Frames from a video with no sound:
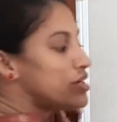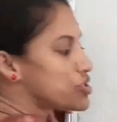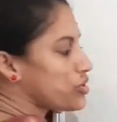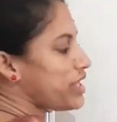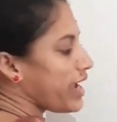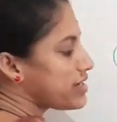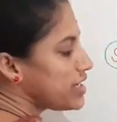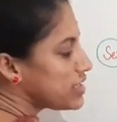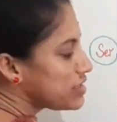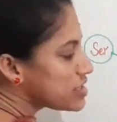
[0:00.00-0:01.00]
so
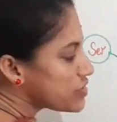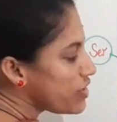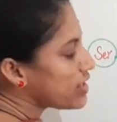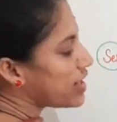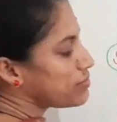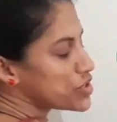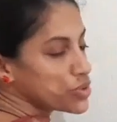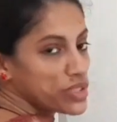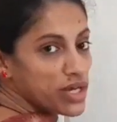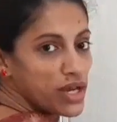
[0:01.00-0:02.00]
that this will come
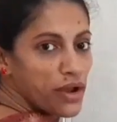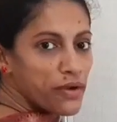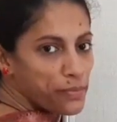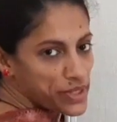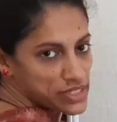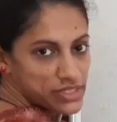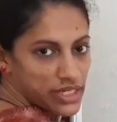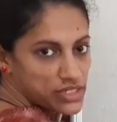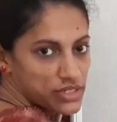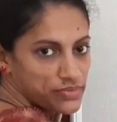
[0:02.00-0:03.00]
to the P
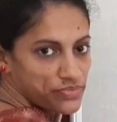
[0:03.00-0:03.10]
site.